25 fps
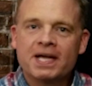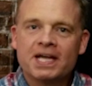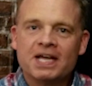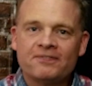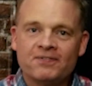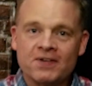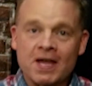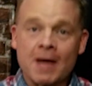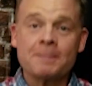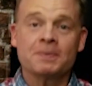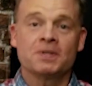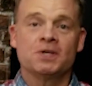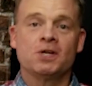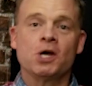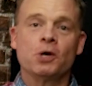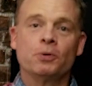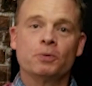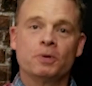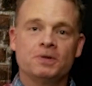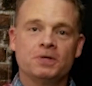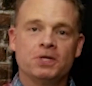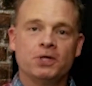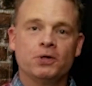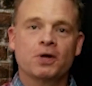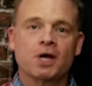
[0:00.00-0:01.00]
If you happen to know
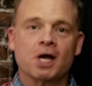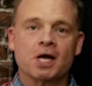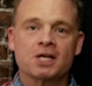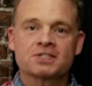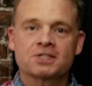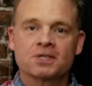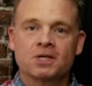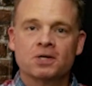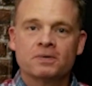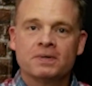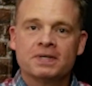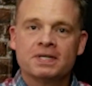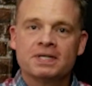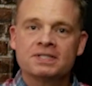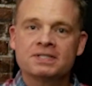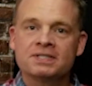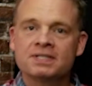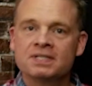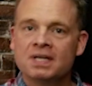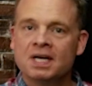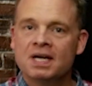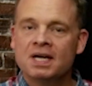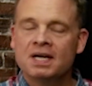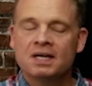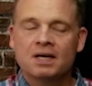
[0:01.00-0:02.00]
where the new Costco is,
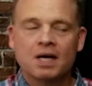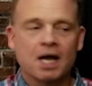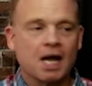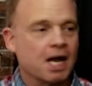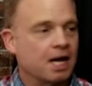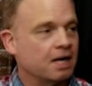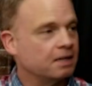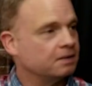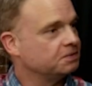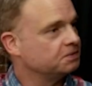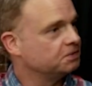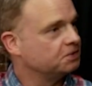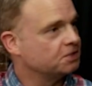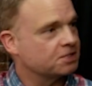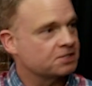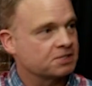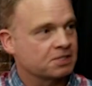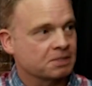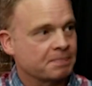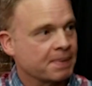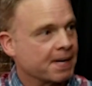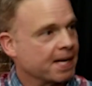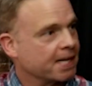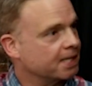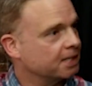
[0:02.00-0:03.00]
just
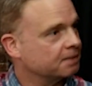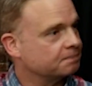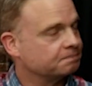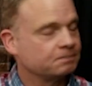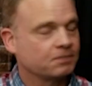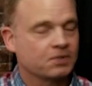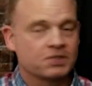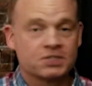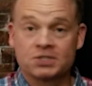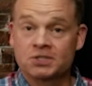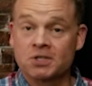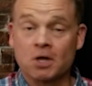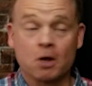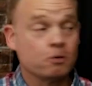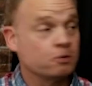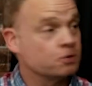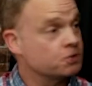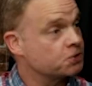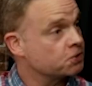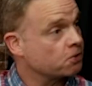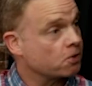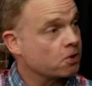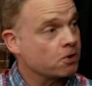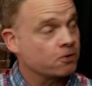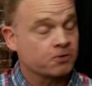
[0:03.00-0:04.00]
about a stone's
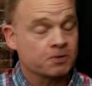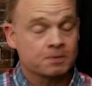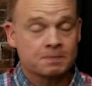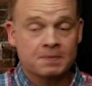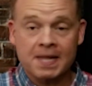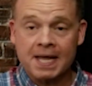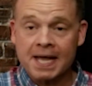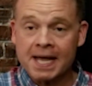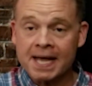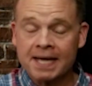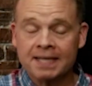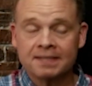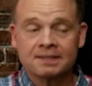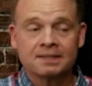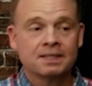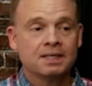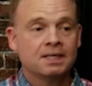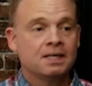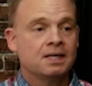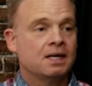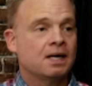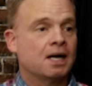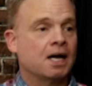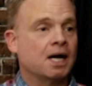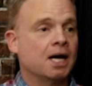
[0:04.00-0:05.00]
throw from that.
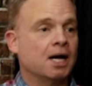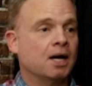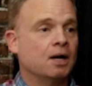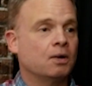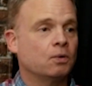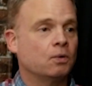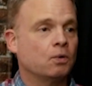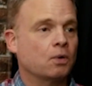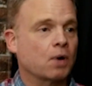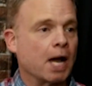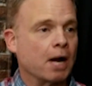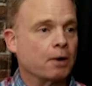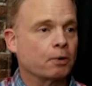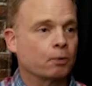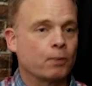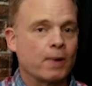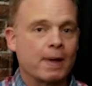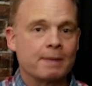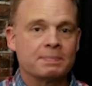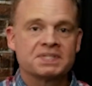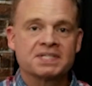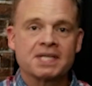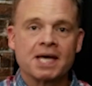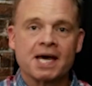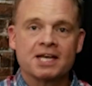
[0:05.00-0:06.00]
Our
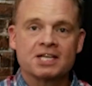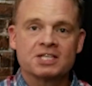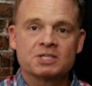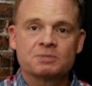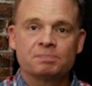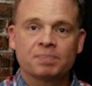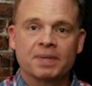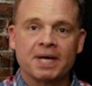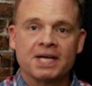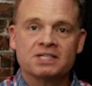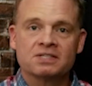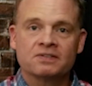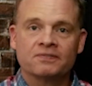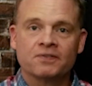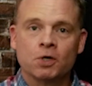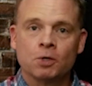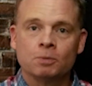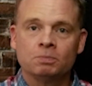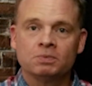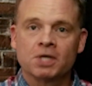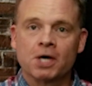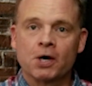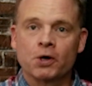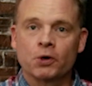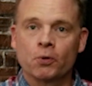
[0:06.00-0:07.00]
website is
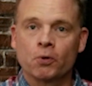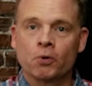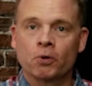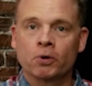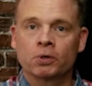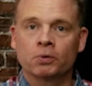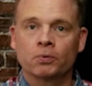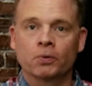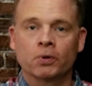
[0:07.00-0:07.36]
placeofhope.org.